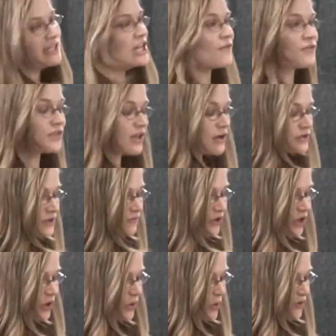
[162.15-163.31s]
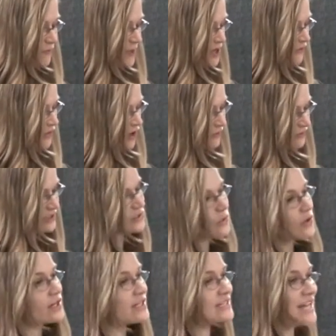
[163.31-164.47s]
Now, for those of you who have been involved with this
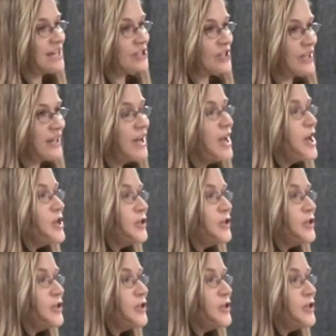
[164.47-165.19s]
organization,